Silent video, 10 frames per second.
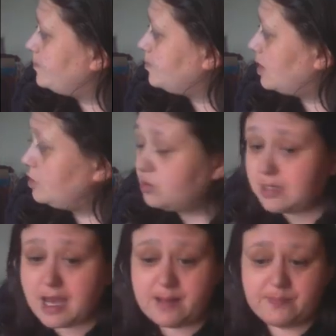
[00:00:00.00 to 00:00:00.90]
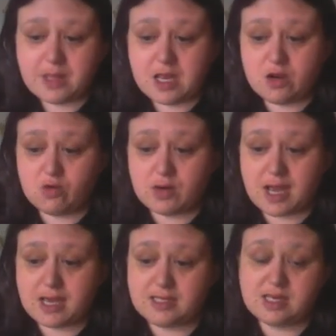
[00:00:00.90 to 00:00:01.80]
So yeah, there you go
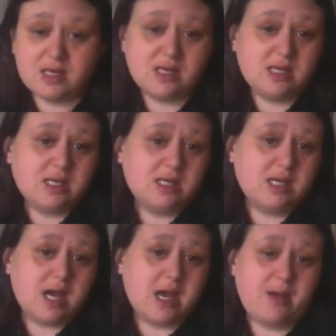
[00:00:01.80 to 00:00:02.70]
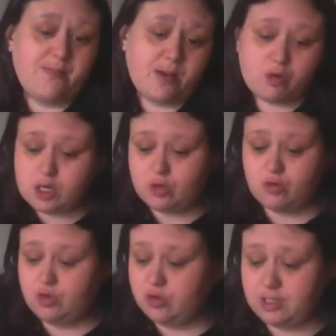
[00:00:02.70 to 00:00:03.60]
guys. I'm going to go
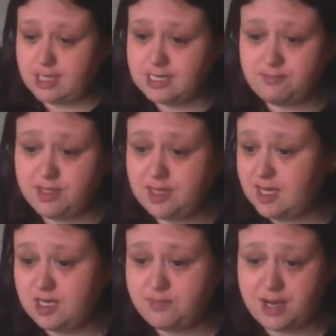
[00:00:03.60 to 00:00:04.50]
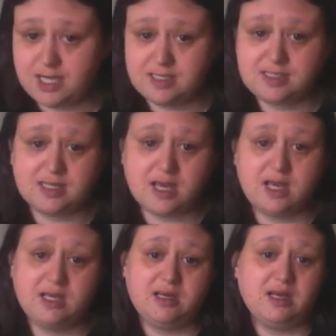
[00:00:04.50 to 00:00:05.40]
now because that's been 30 minutes
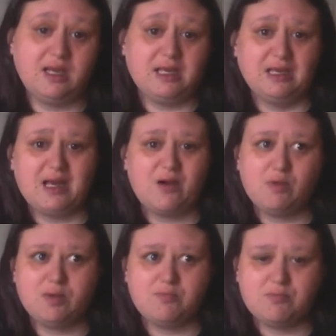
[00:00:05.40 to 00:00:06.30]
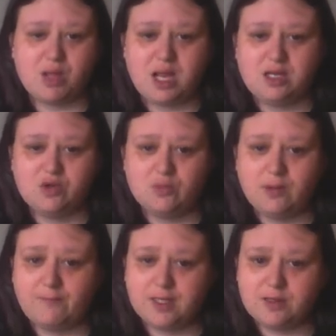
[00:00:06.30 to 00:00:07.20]
and I was planning to stop the
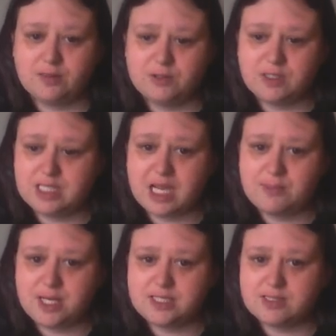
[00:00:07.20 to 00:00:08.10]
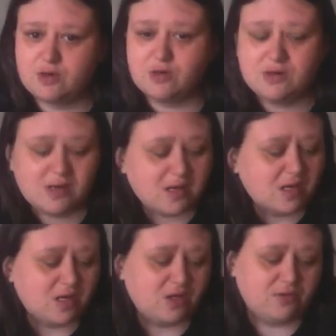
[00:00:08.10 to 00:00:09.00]
video about 10 minutes ago.
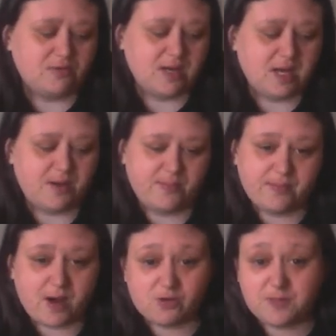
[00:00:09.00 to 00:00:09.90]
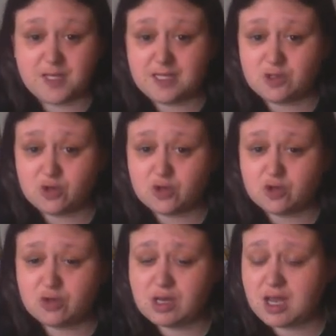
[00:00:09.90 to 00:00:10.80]
So I'll speak to you all
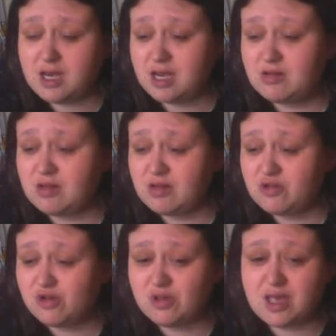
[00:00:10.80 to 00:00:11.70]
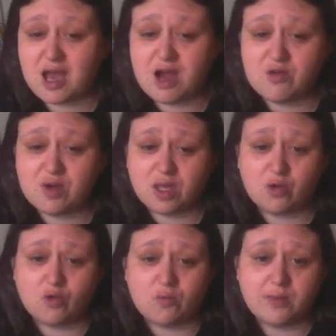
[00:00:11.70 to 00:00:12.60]
soon, and Julia, I really
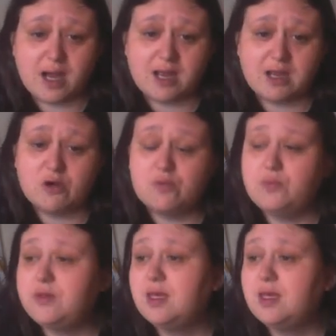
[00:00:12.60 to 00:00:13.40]
hope that helps.